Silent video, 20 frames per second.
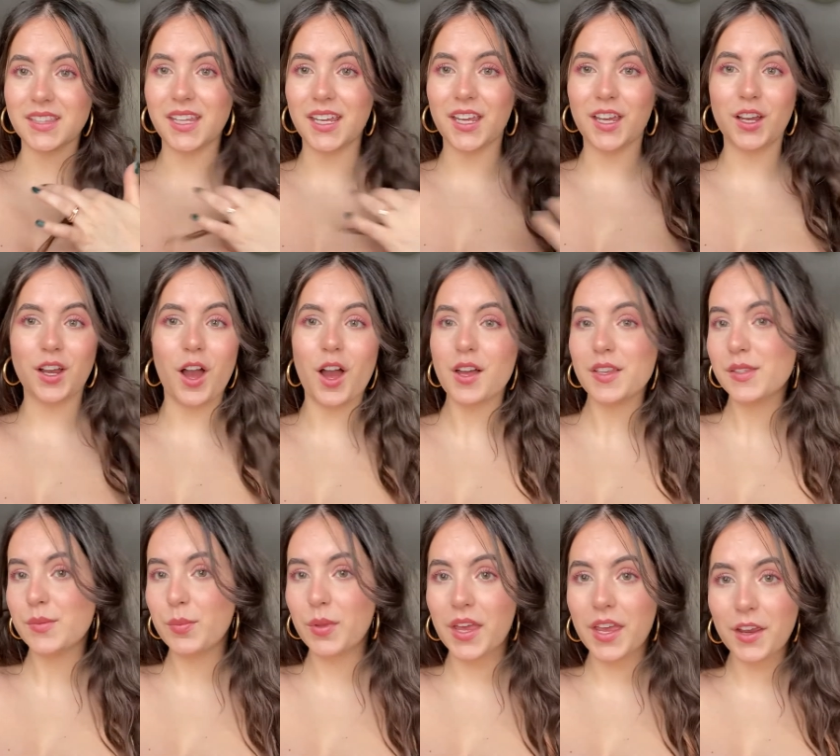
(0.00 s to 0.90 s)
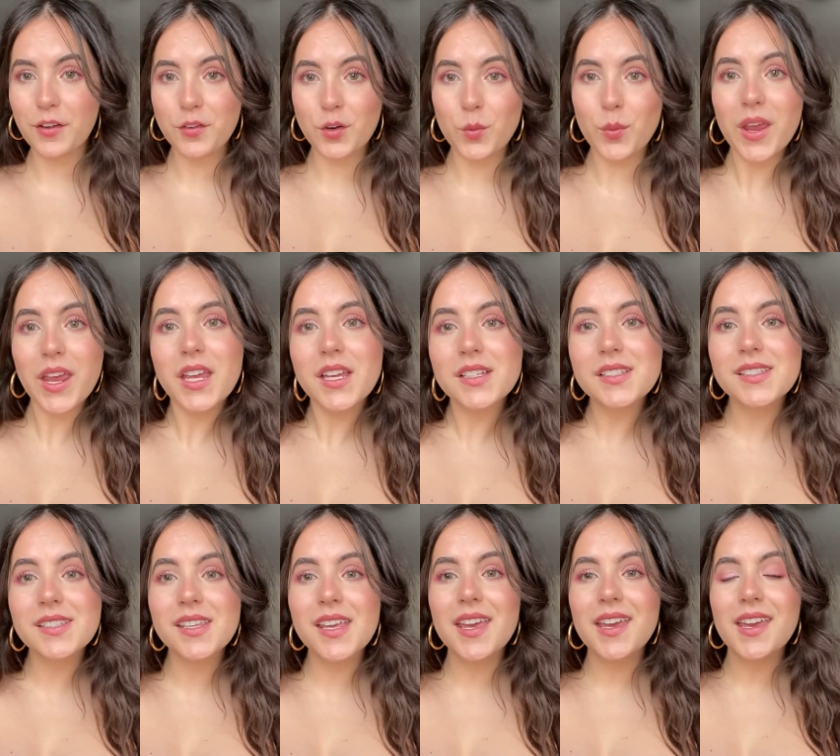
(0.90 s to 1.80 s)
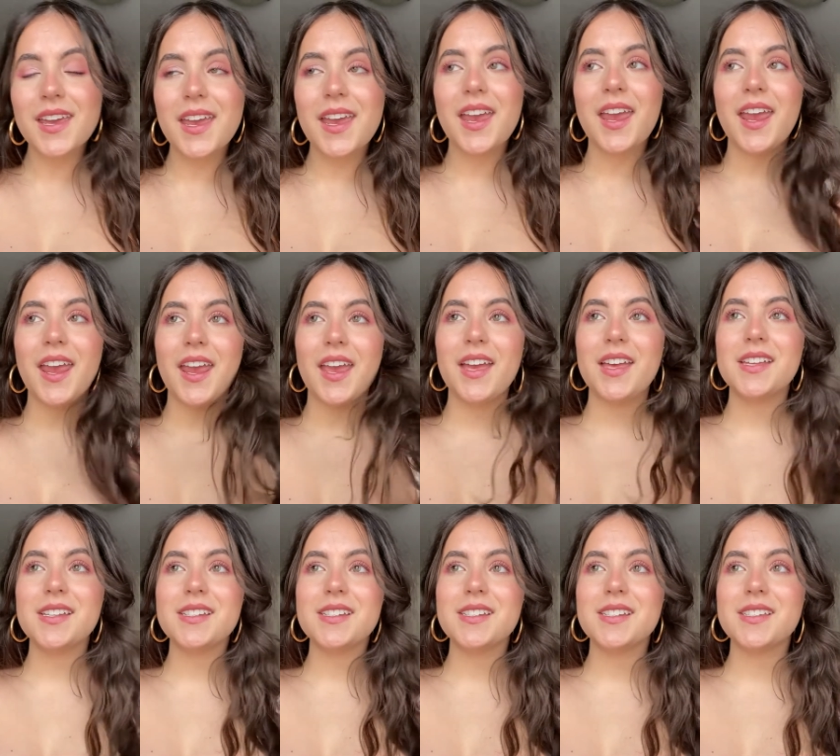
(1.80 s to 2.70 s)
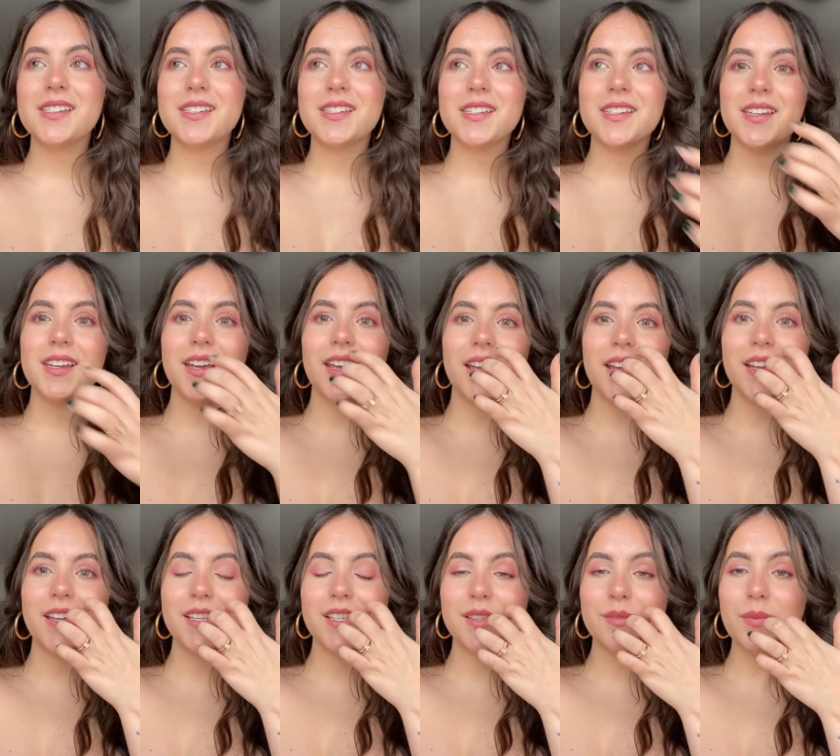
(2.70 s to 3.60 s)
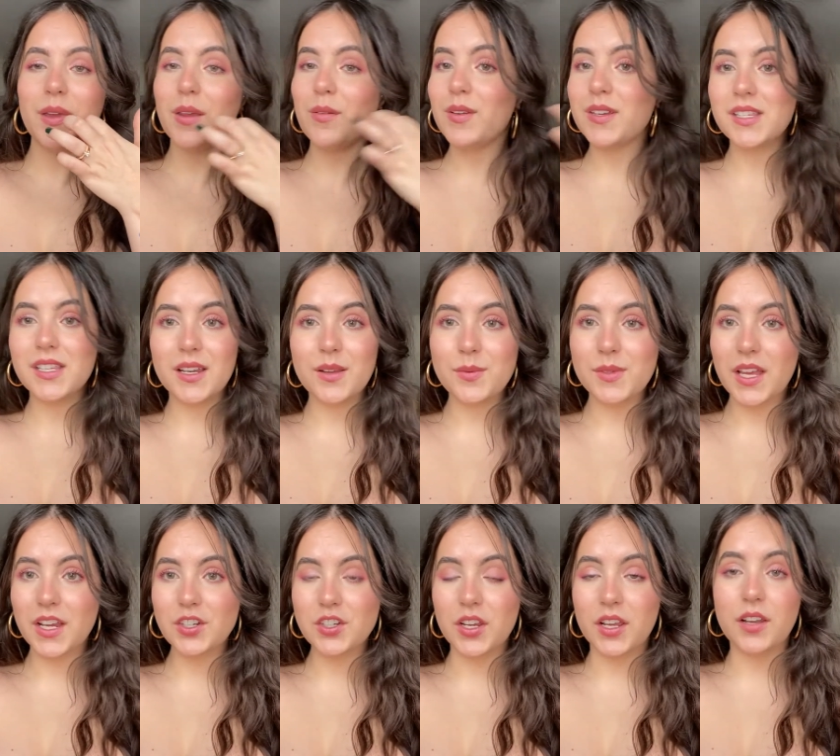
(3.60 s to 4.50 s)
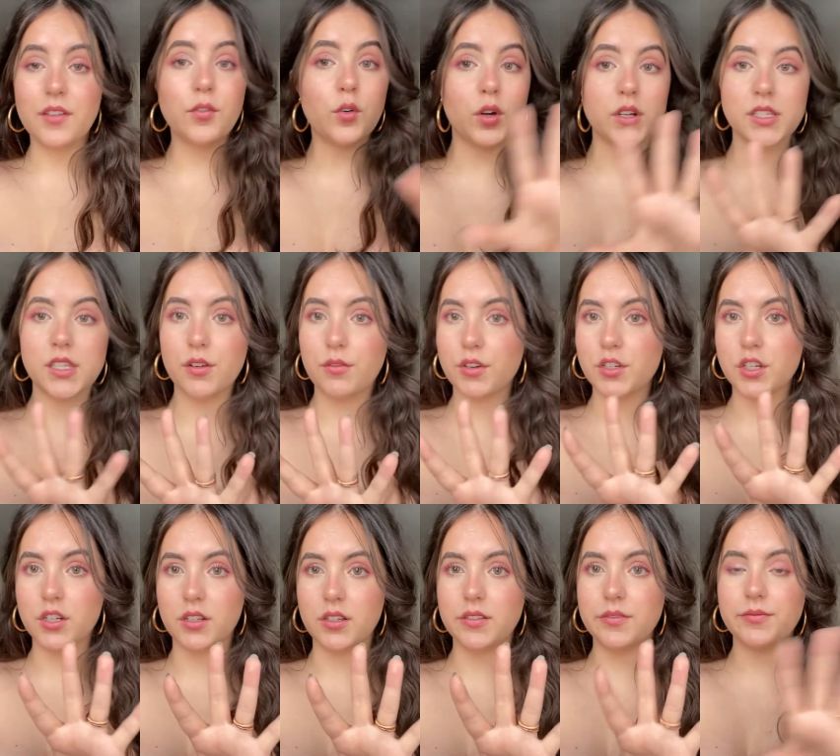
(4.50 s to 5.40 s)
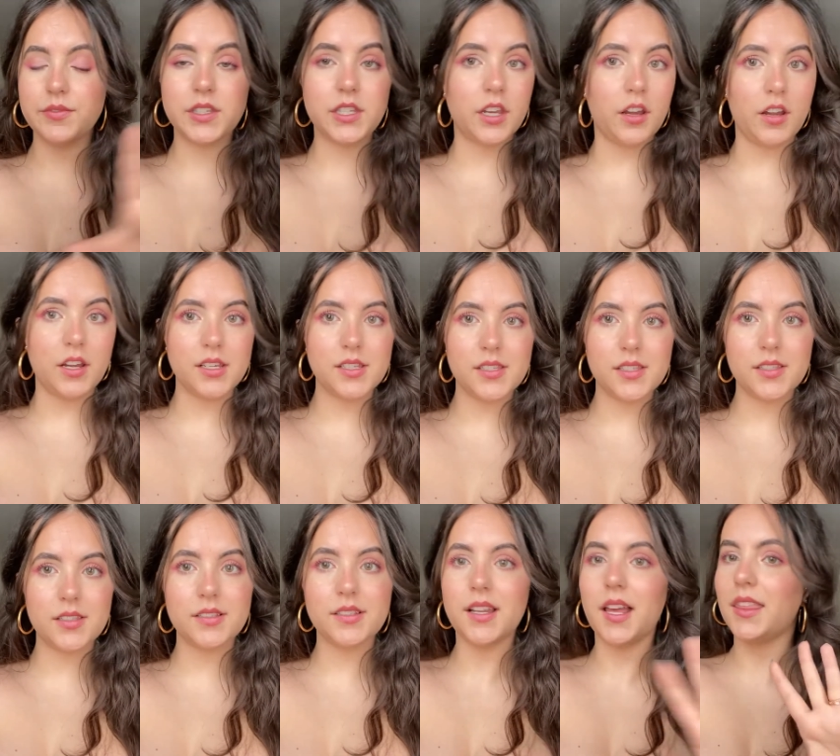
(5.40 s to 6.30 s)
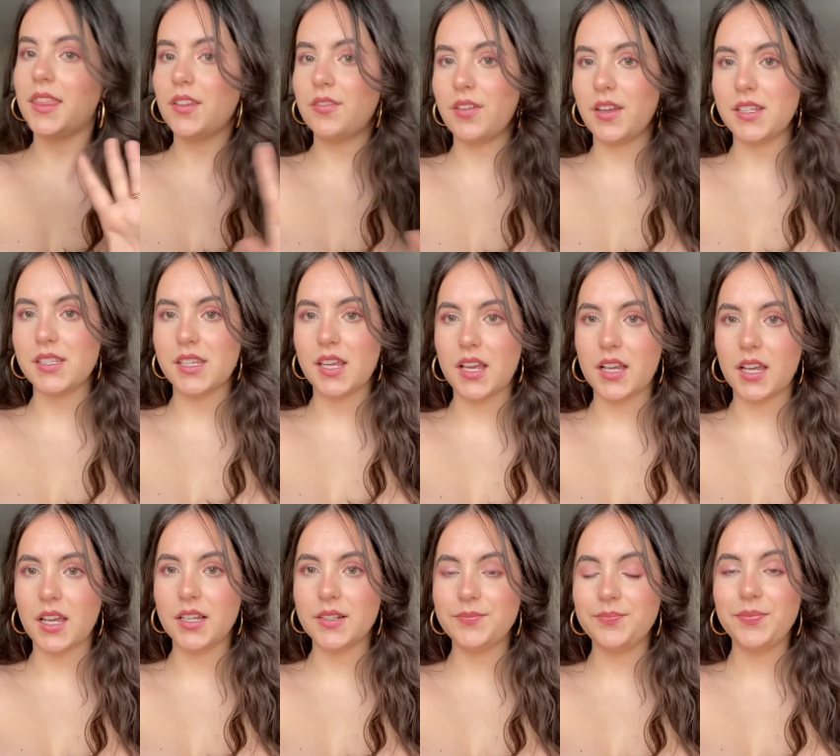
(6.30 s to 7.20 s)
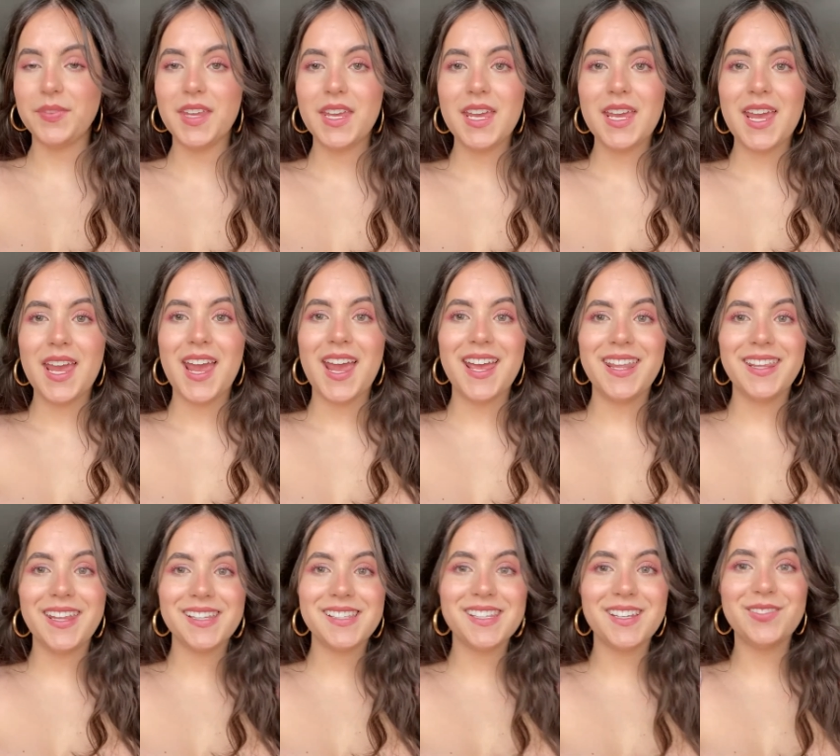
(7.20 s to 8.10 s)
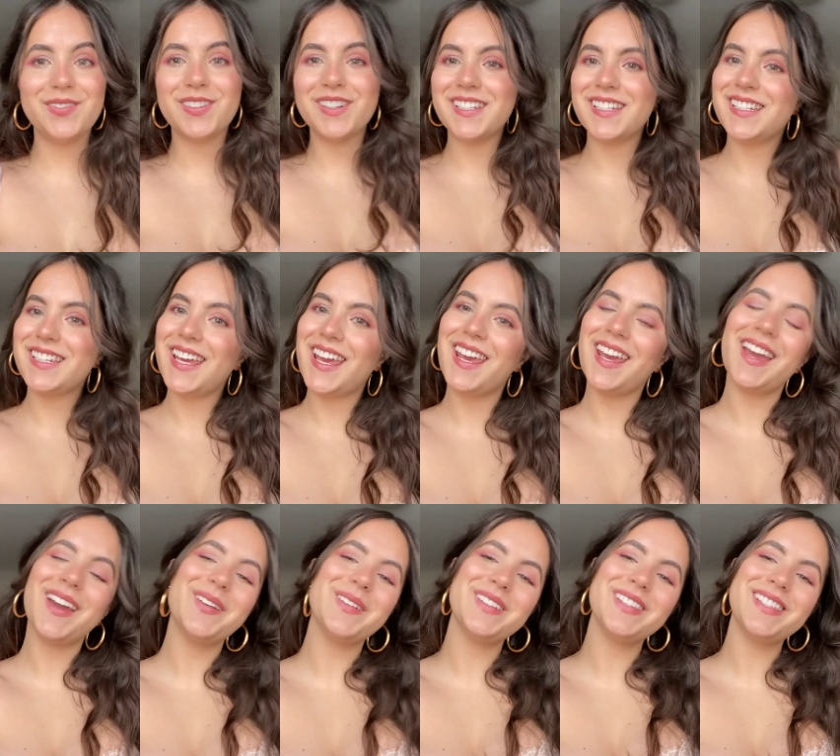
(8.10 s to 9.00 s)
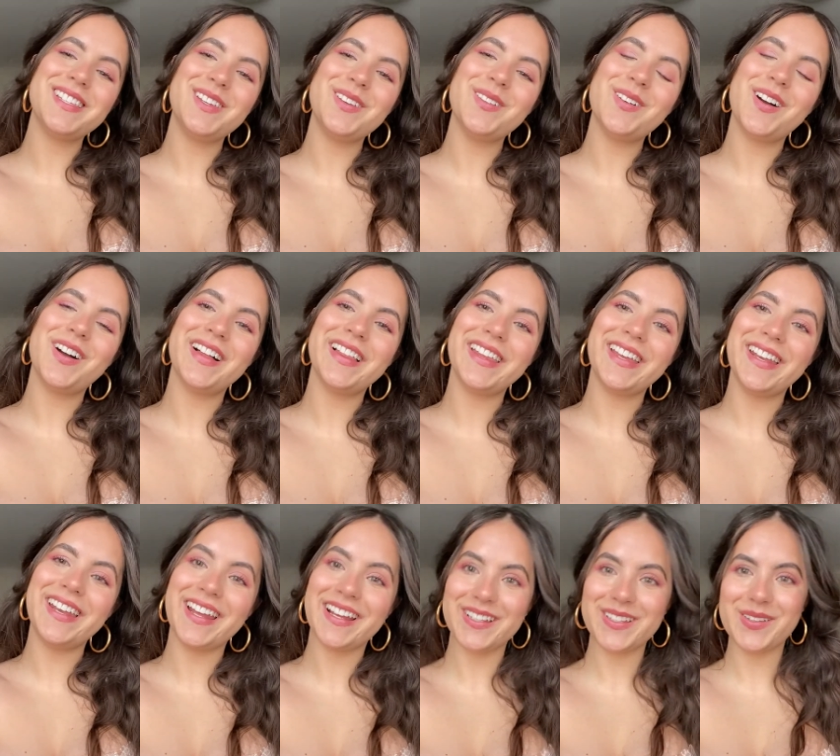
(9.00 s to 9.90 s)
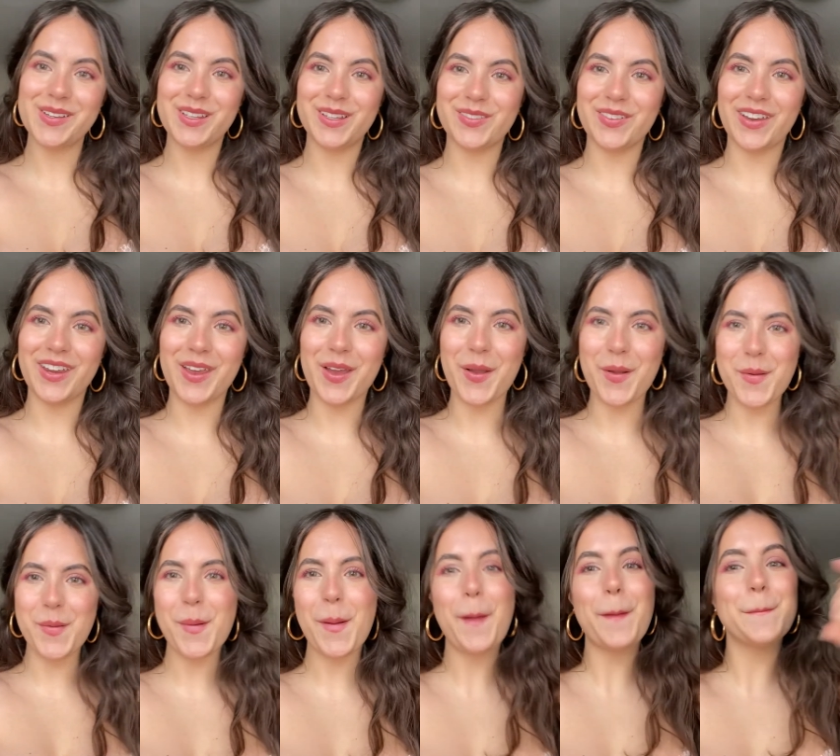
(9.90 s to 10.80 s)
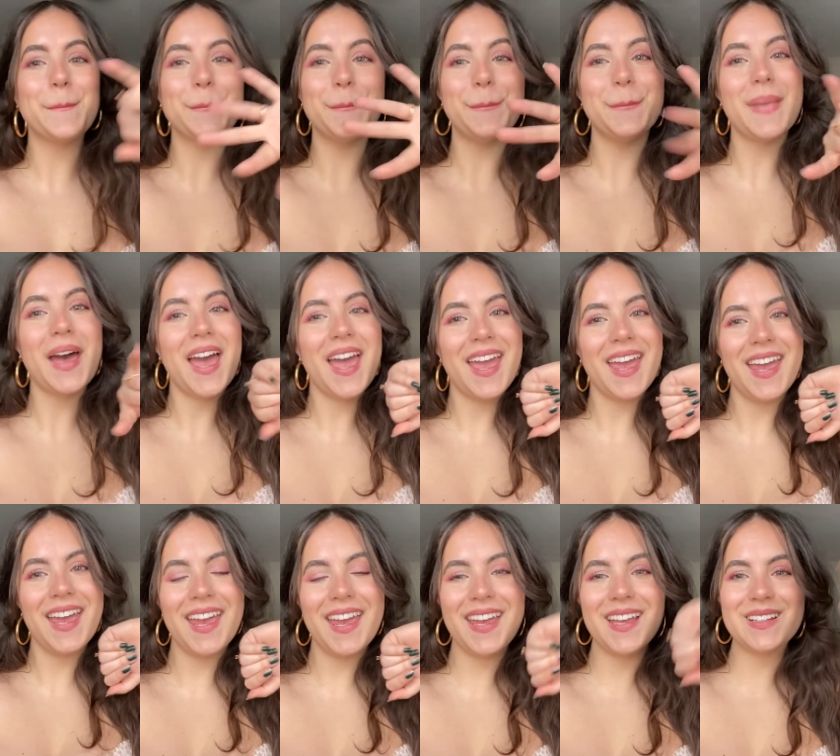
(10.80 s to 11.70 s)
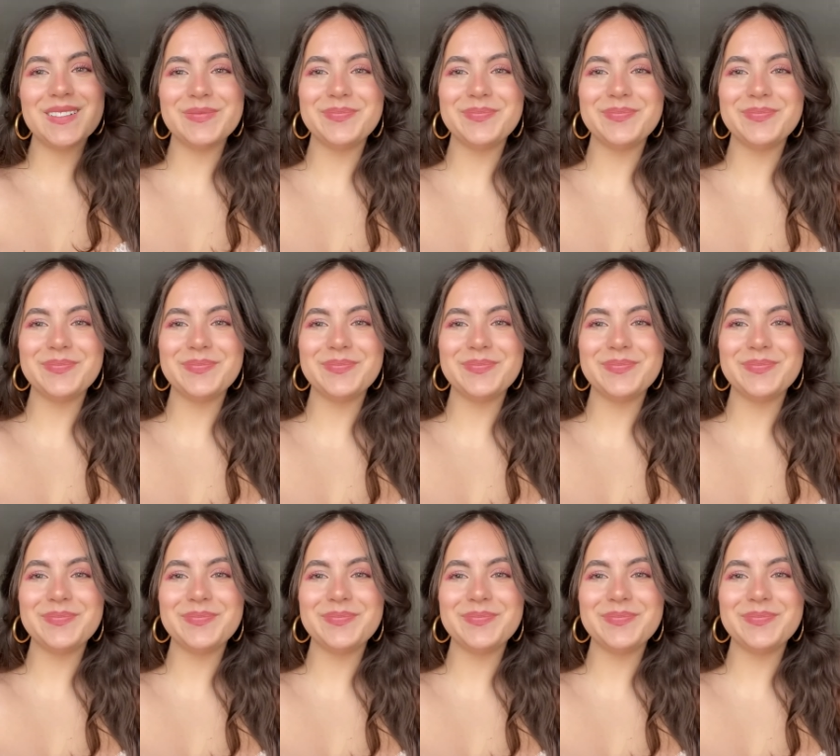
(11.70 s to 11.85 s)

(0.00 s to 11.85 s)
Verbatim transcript: like a cosplay of a Winx. And it is my recent obsession. Of course, the original series, not the Fate Saga. And that's it for today. I will see you all in next week's video. Bye!